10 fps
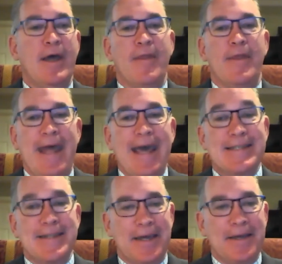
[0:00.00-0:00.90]
The next
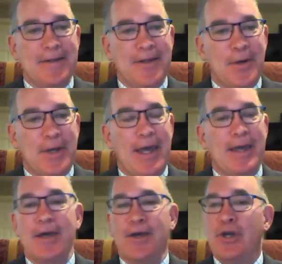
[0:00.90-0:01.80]
thing, okay,
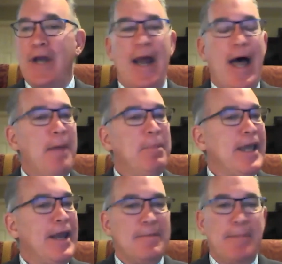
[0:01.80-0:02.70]
you're not
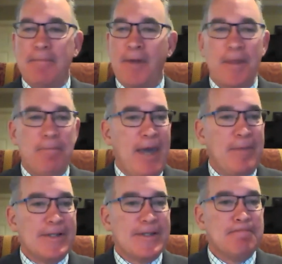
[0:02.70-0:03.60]
obligated to make monthly
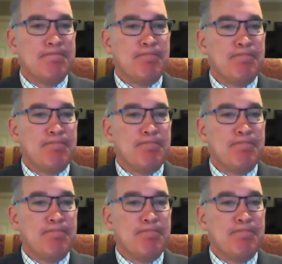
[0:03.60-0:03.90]
payments. If you want